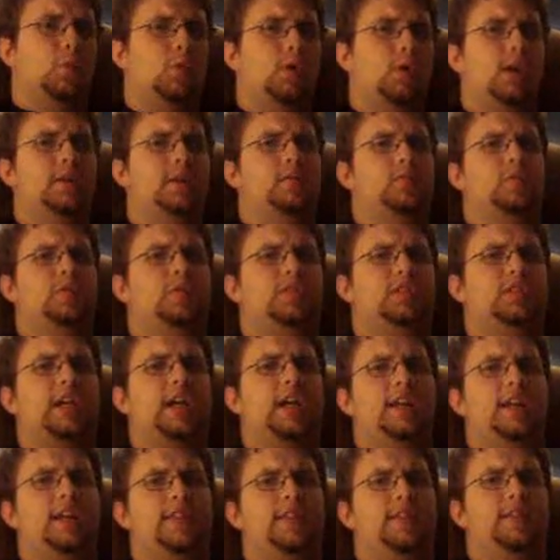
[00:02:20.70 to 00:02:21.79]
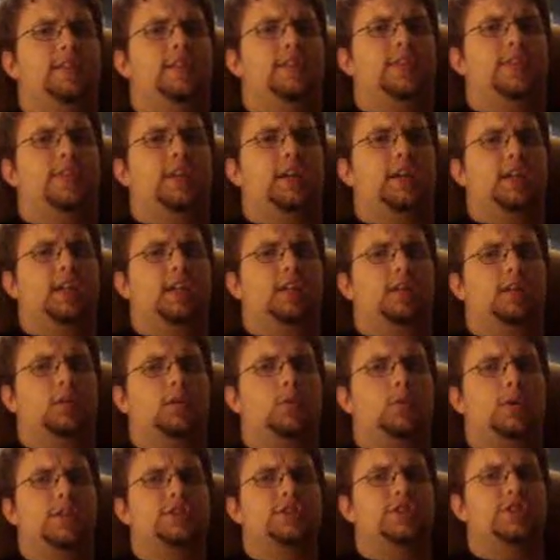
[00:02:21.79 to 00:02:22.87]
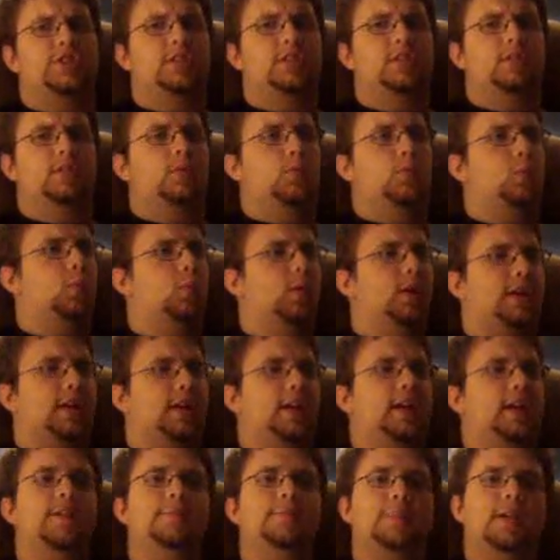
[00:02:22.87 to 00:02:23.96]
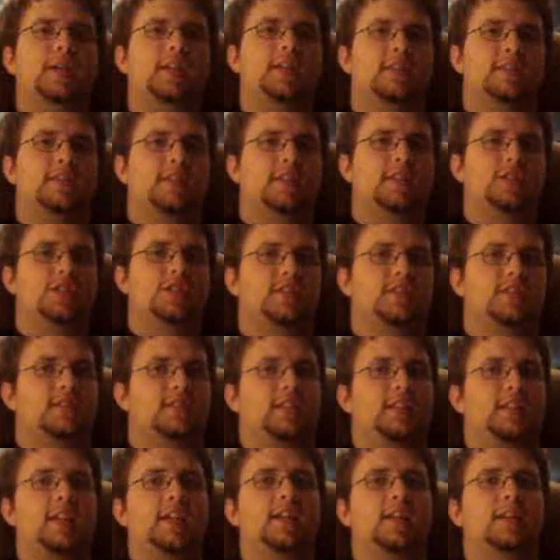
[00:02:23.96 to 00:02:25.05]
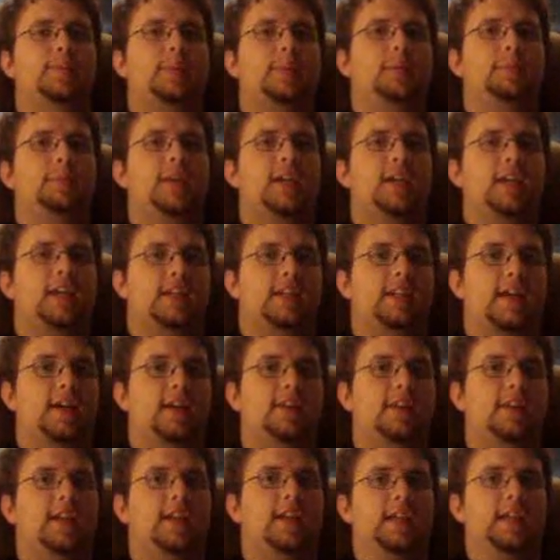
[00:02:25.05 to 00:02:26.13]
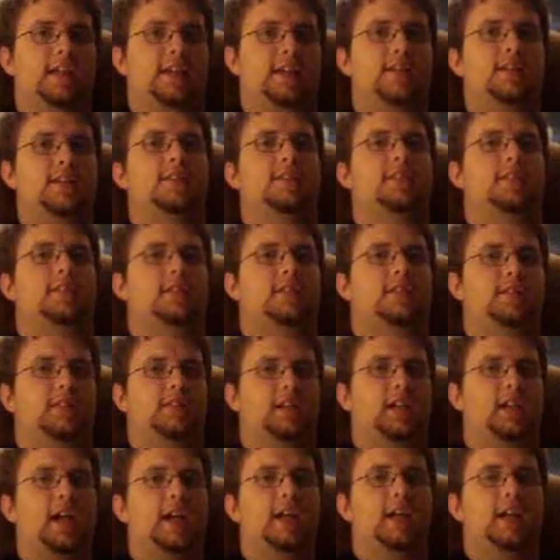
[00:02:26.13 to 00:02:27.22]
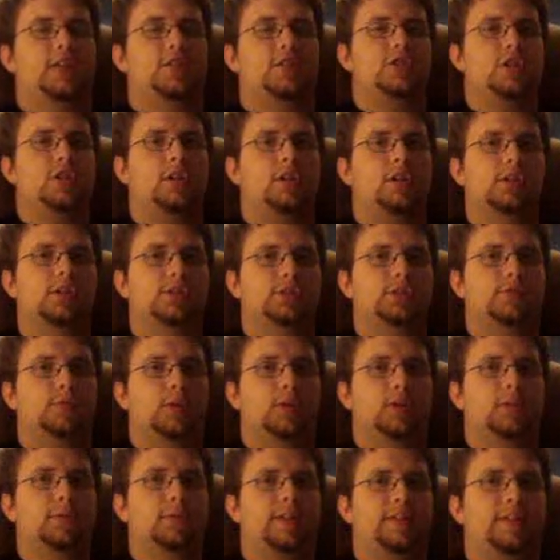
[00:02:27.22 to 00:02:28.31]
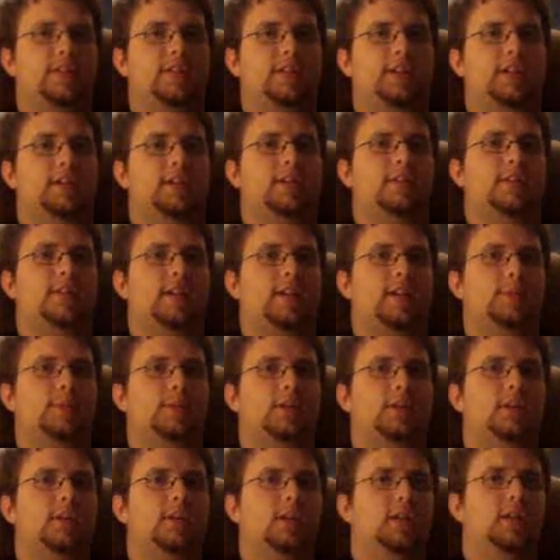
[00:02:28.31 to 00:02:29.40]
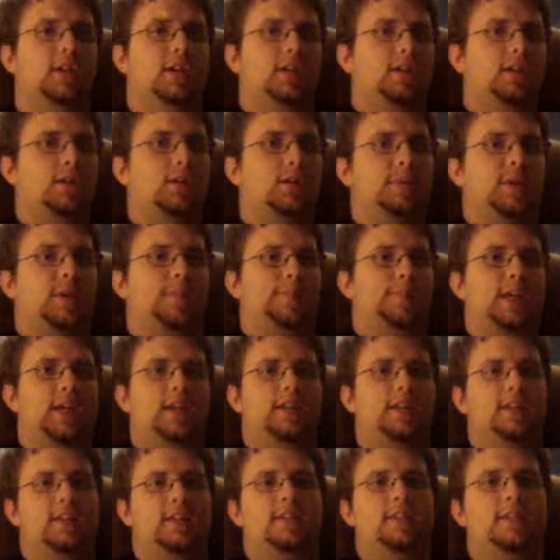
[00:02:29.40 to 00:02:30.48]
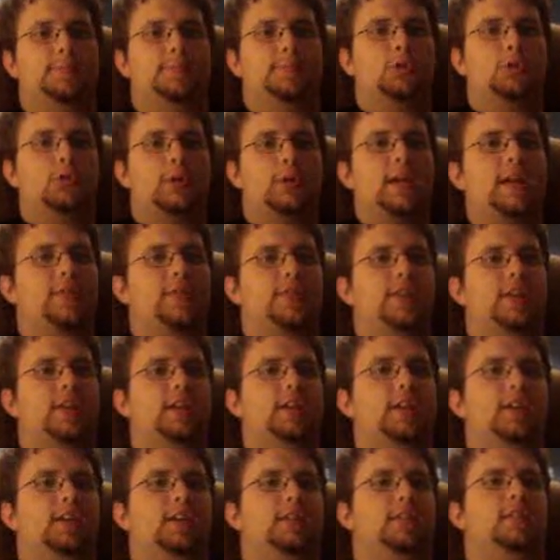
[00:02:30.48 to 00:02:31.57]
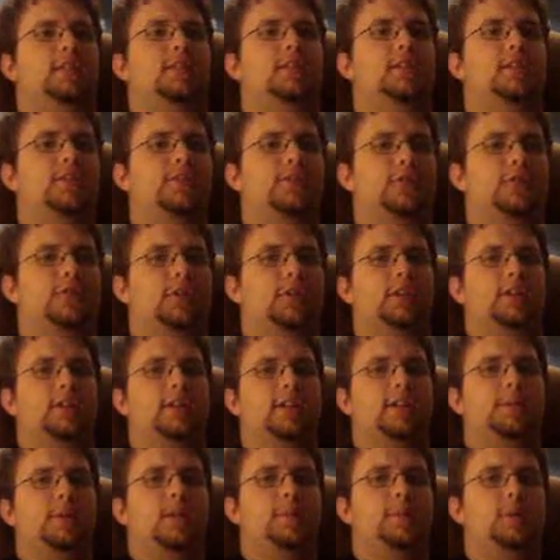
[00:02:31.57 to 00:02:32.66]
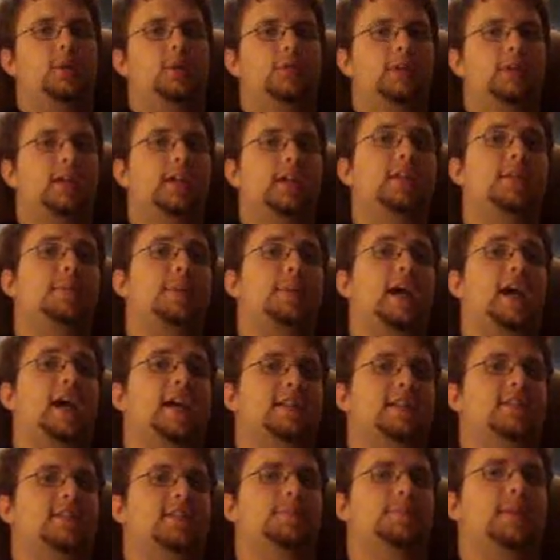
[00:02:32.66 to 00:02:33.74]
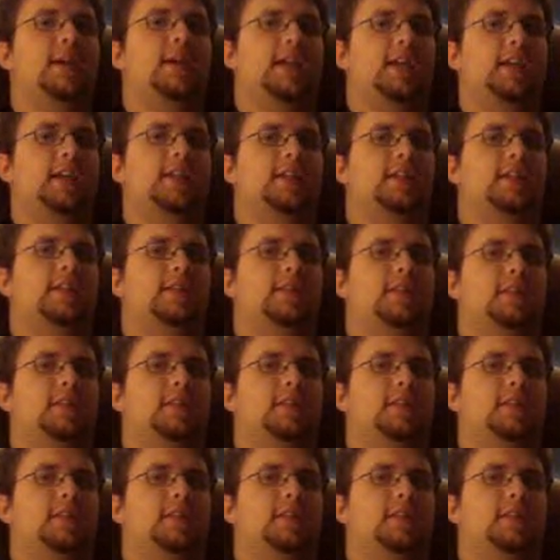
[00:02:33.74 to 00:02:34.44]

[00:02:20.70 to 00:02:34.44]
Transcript: one's got to think and question what kind of big decisions is he going to be making now that he is the guy in charge of World Wrestling Entertainment. You know, McMahon did some great things for the WWE in the past to make it,